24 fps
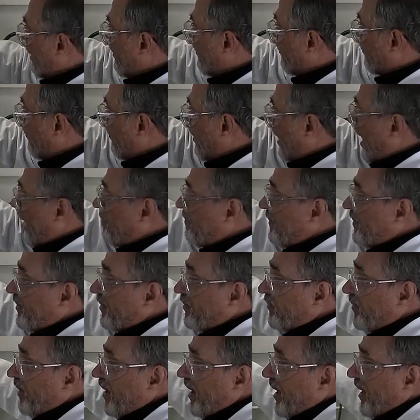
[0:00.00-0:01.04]
and wrap it
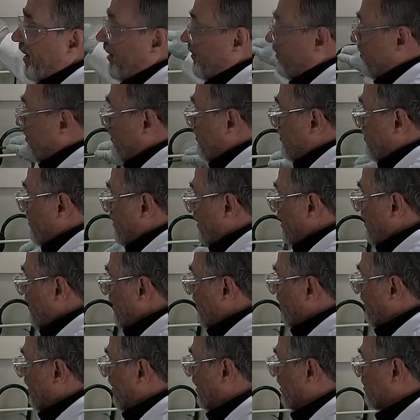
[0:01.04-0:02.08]
around,
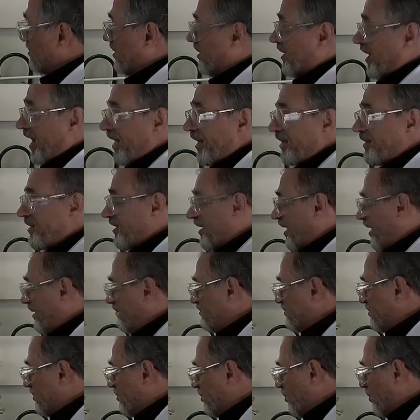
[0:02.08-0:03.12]
because a lot of
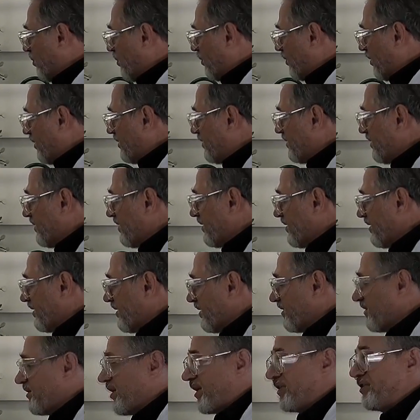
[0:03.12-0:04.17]
times the cord
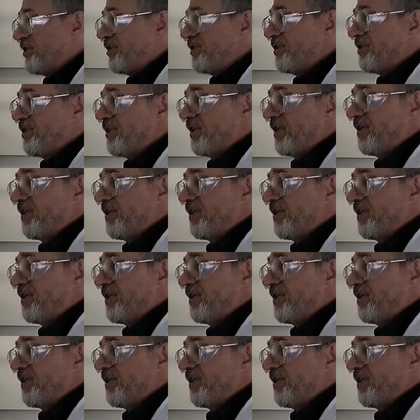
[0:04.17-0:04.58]
touches